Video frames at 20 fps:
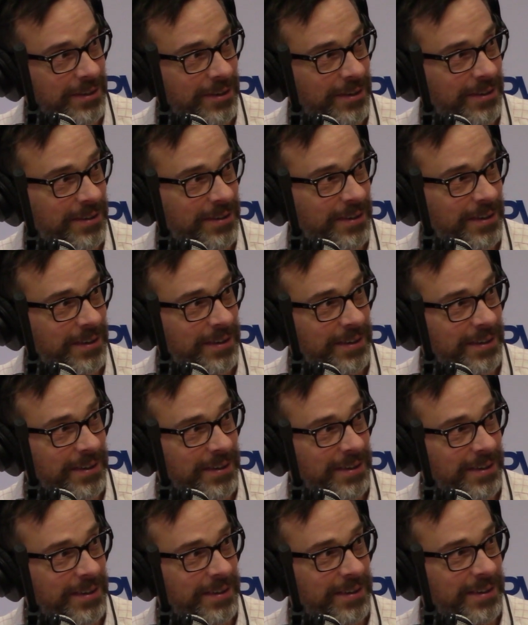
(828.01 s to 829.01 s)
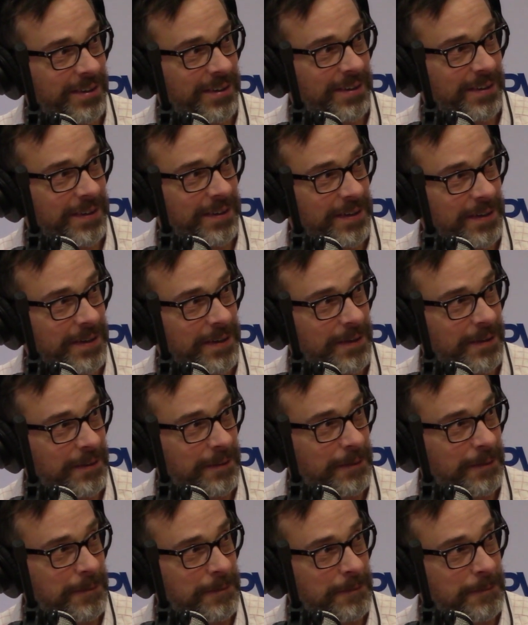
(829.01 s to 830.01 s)
They were fiberglass back in the
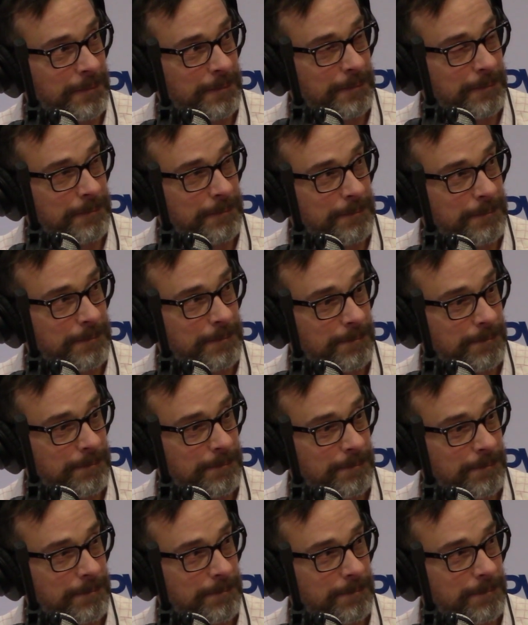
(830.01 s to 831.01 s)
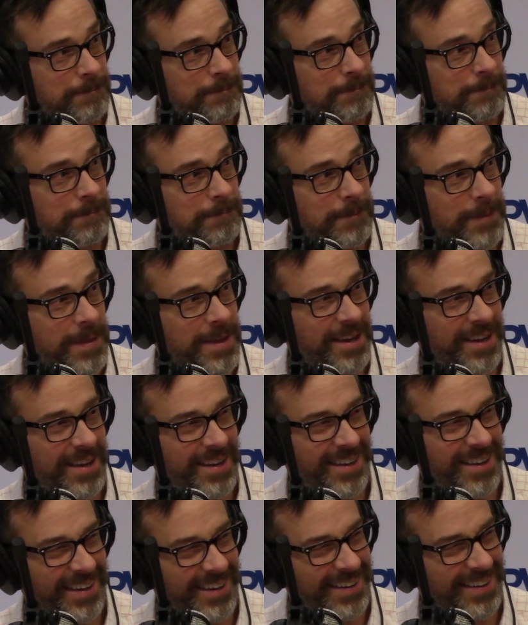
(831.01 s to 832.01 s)
day, kind of a cup
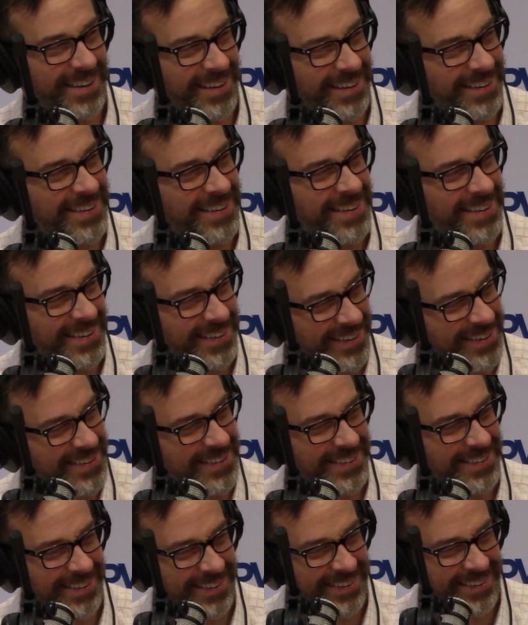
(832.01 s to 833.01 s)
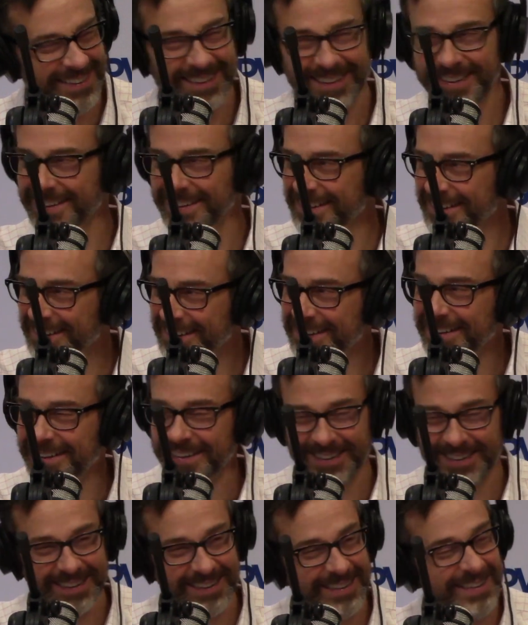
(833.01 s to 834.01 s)
type of configuration where they were stackable, if
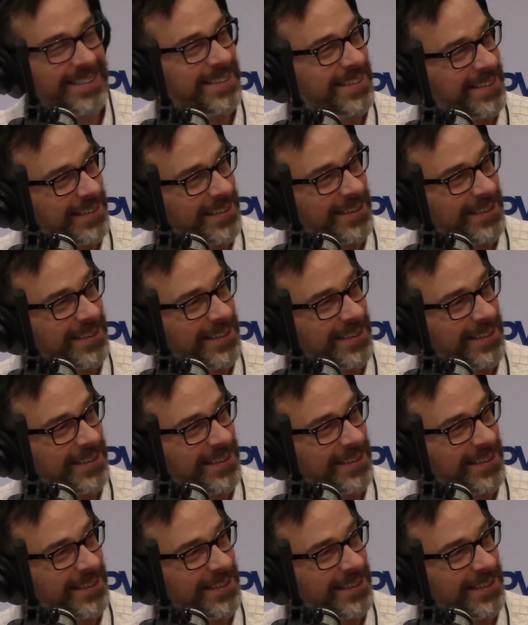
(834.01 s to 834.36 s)
you will.